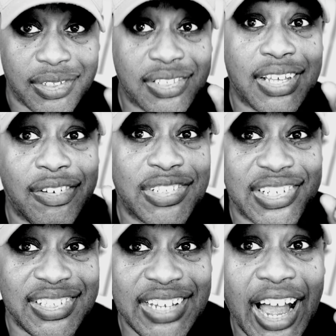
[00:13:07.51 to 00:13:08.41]
this guy was
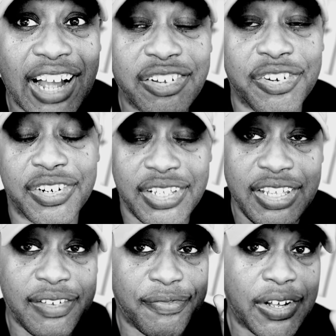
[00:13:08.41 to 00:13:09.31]
a doctor and
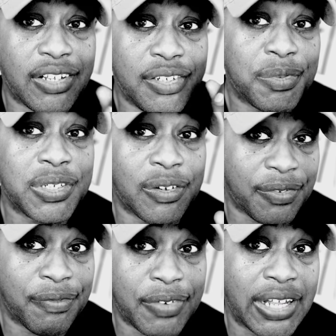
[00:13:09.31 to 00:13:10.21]
he had found
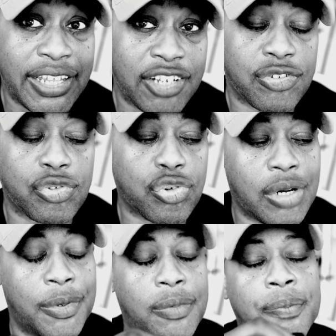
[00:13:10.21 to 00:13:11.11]
himself in financial
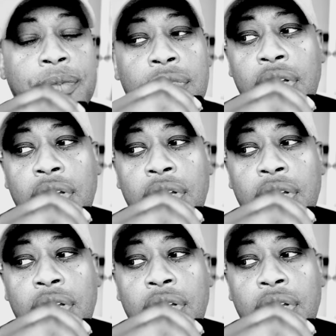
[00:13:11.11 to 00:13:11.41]
trouble.